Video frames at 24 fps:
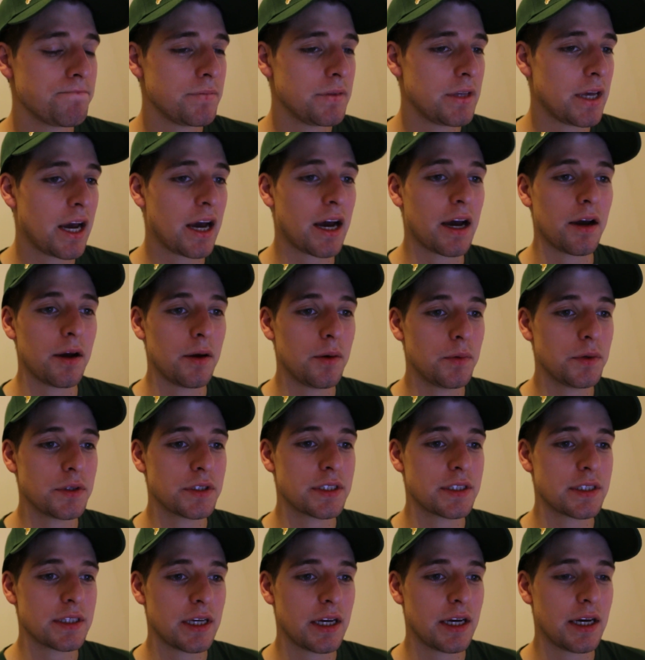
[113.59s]
yeah, it
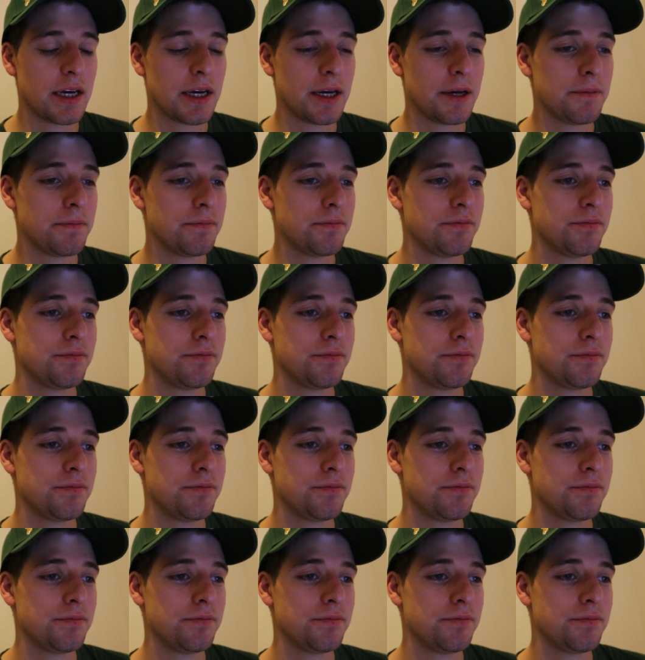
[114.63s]
was. Uh,